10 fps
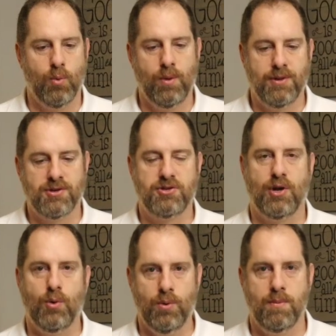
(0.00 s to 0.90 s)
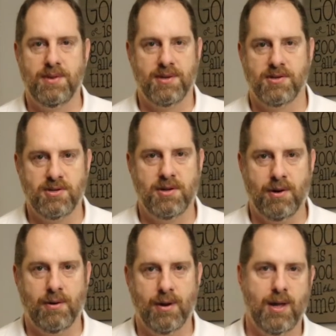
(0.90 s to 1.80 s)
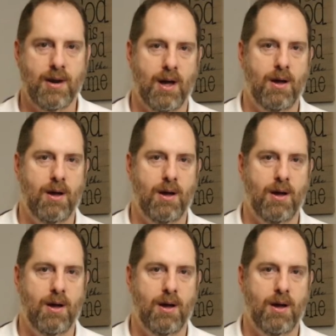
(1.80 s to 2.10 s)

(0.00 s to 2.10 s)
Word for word: with the soul room at the center and